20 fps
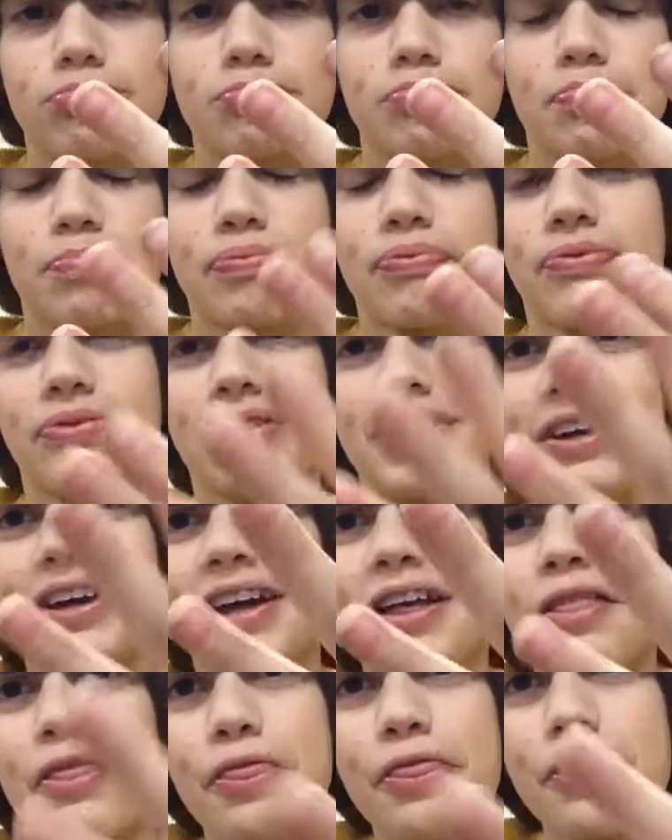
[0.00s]
th
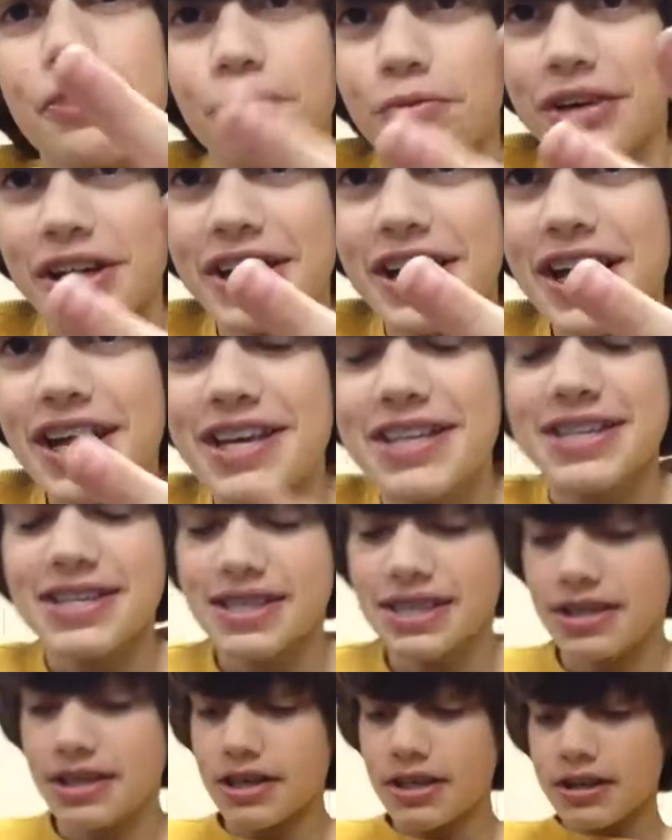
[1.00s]
three days,
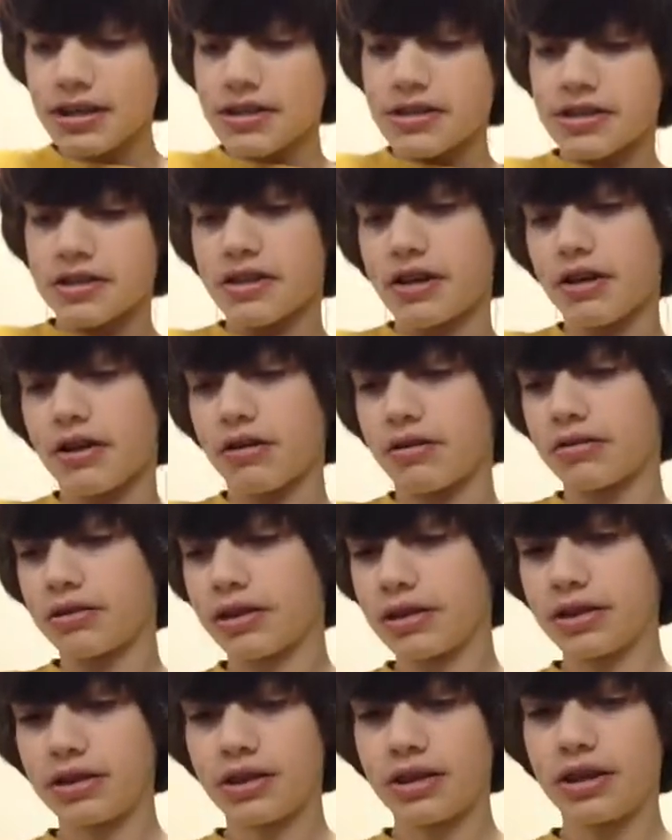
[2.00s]
so
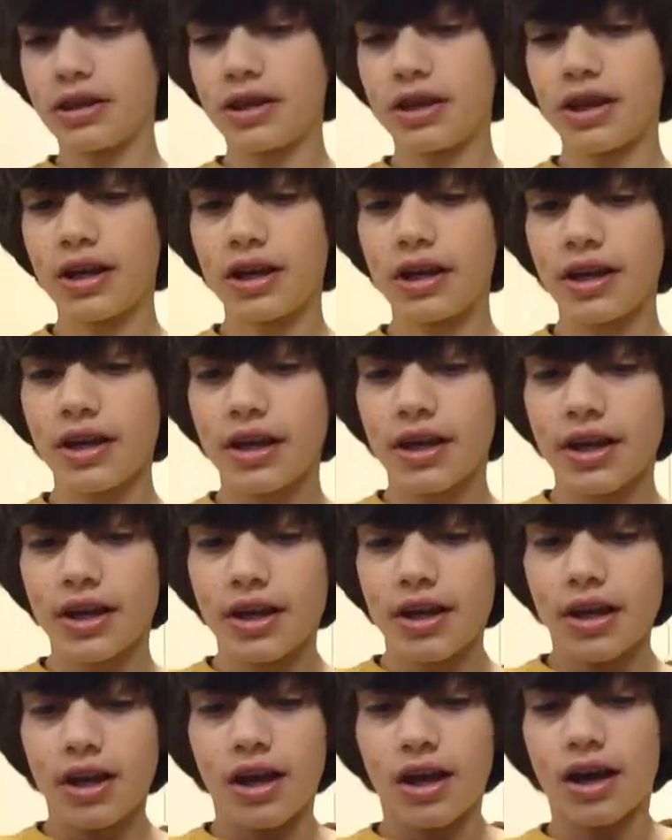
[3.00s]

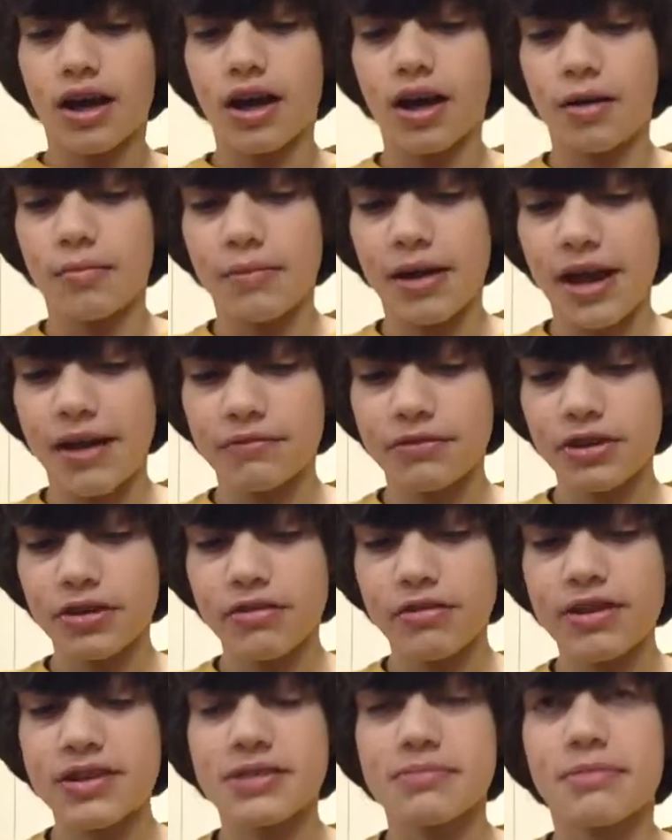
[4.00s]
um, after
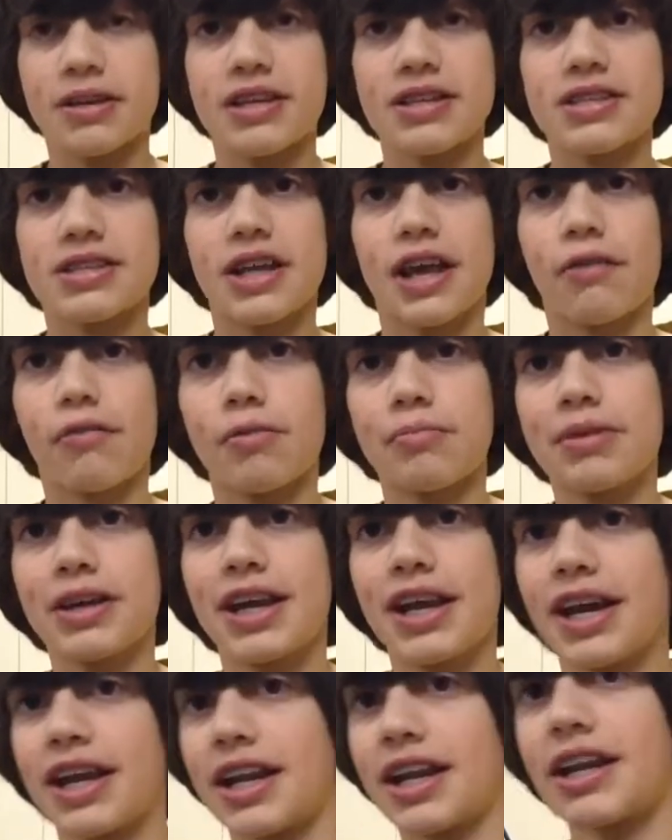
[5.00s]
Christmas, I will be
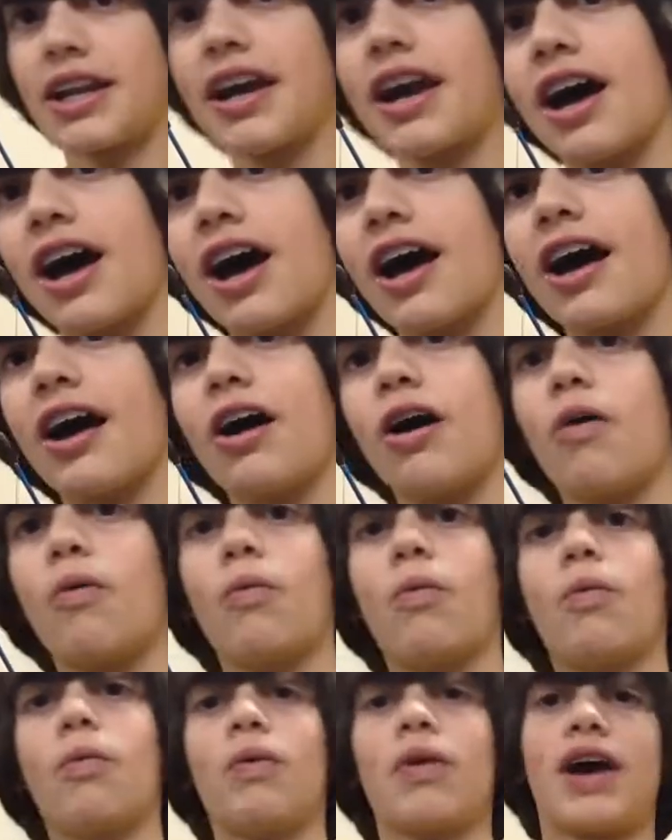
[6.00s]
getting a
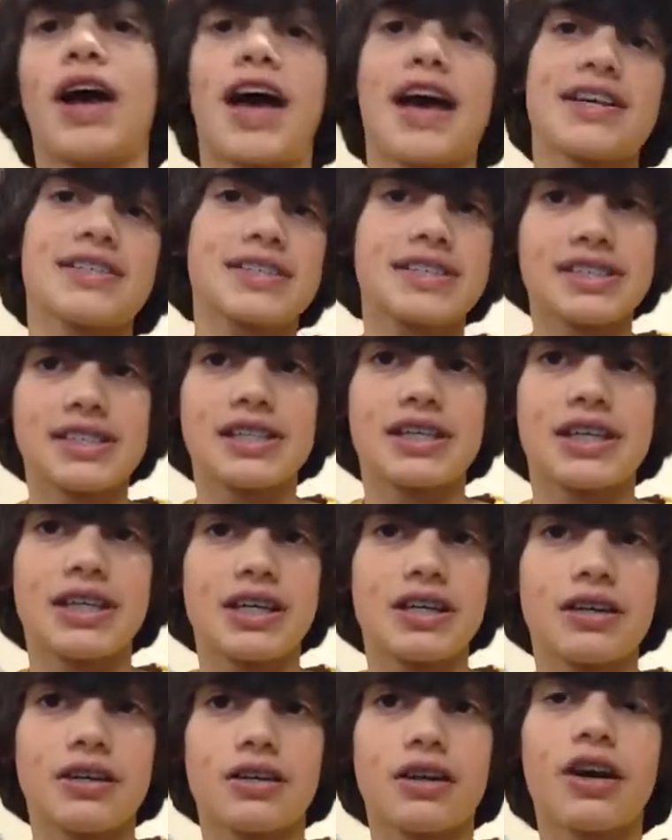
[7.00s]

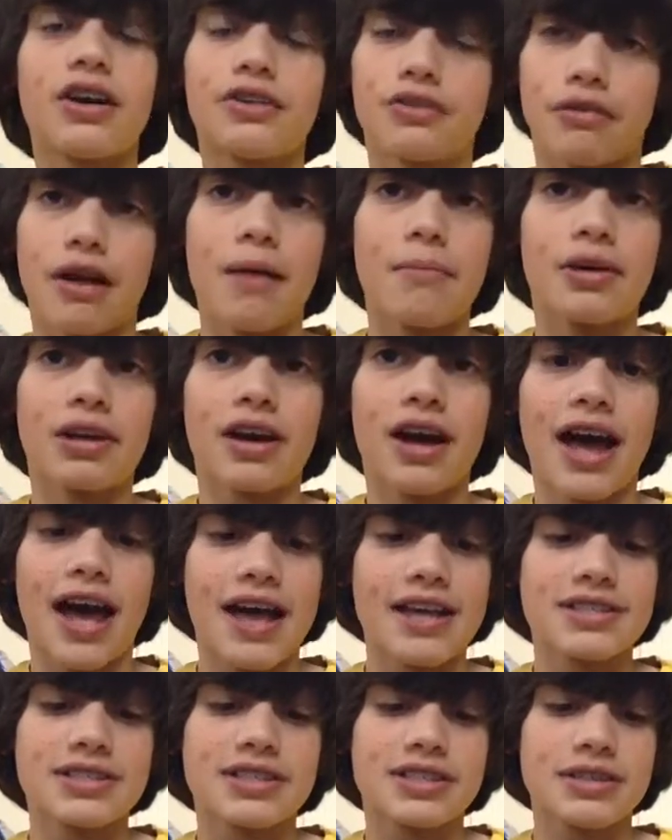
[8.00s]
SC, Andromeda
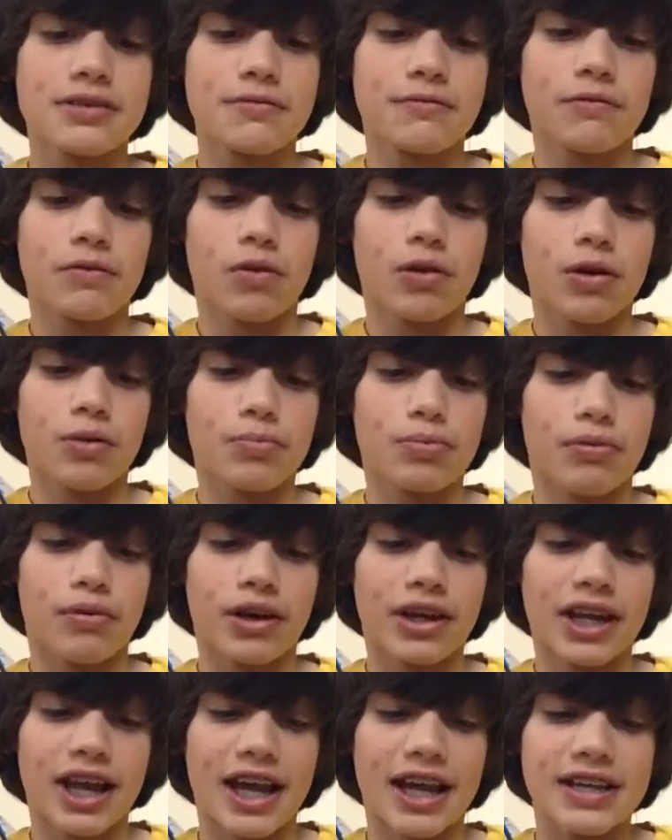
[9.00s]
SC
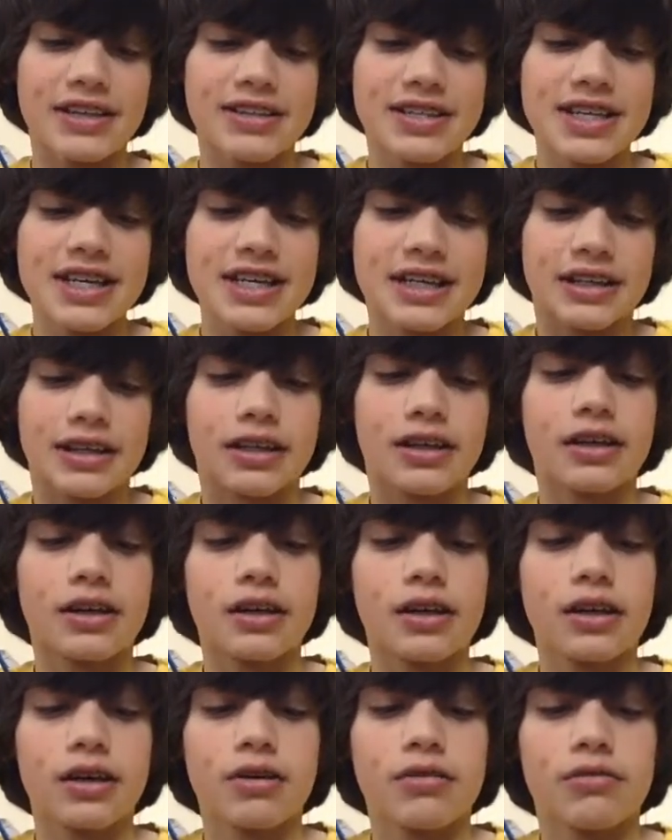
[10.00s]
4.18,
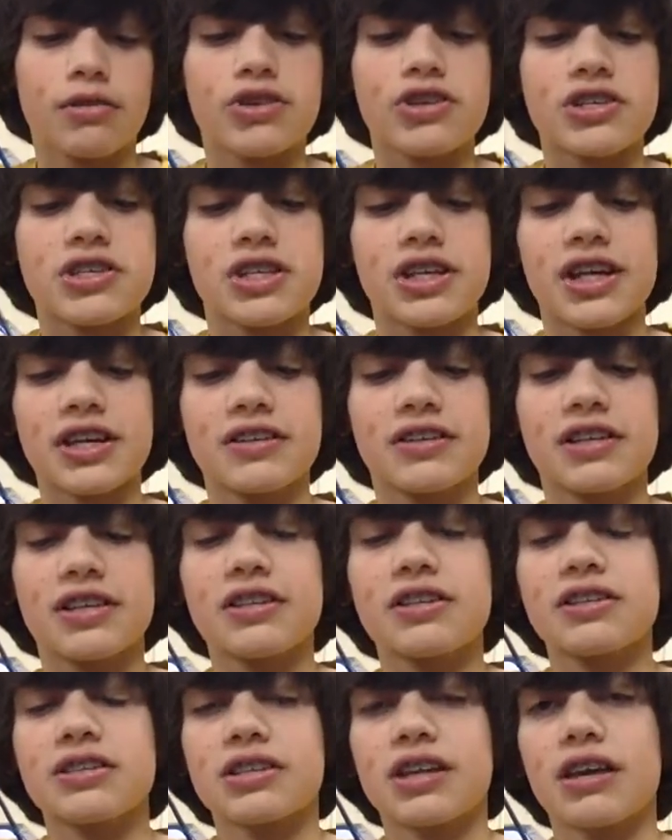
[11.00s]
which is an
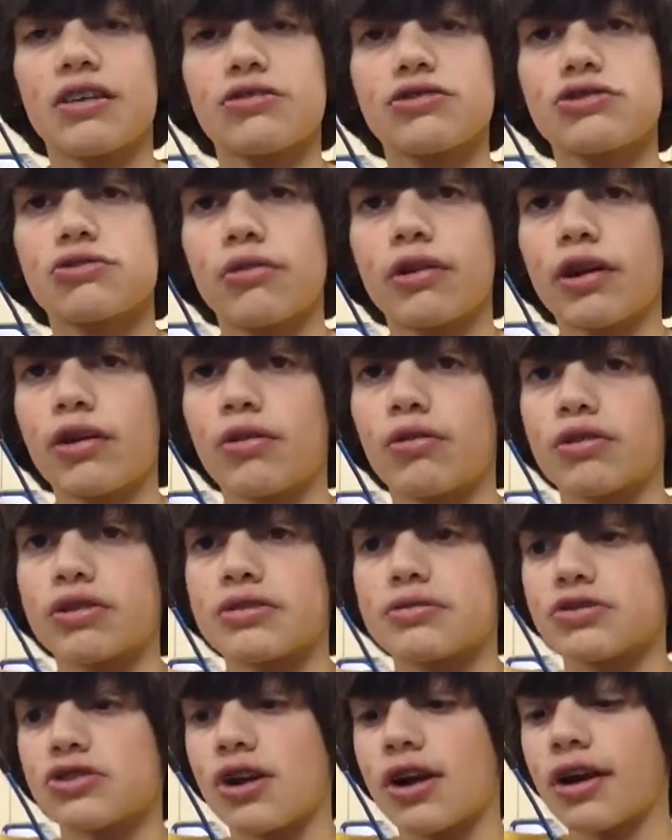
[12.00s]
18th scale short course
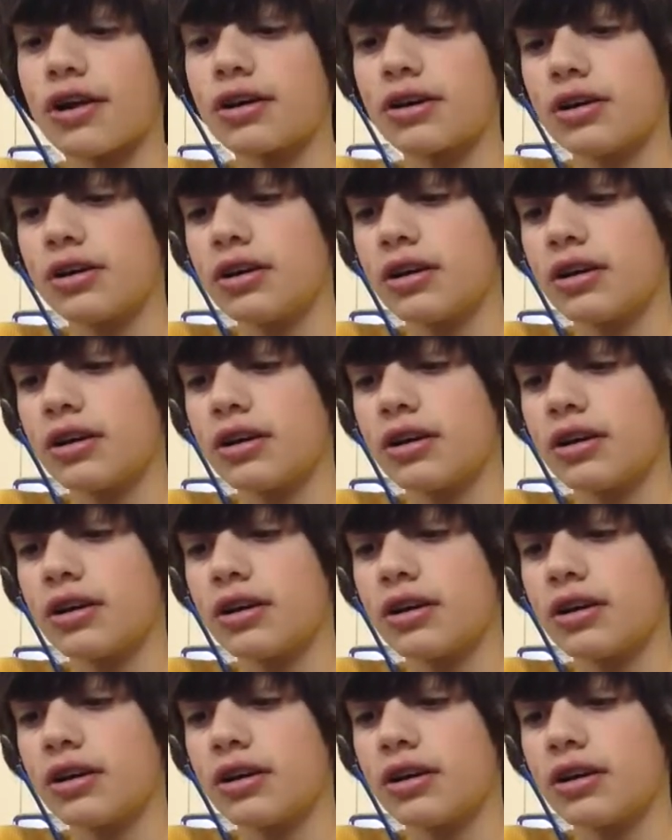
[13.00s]
truck.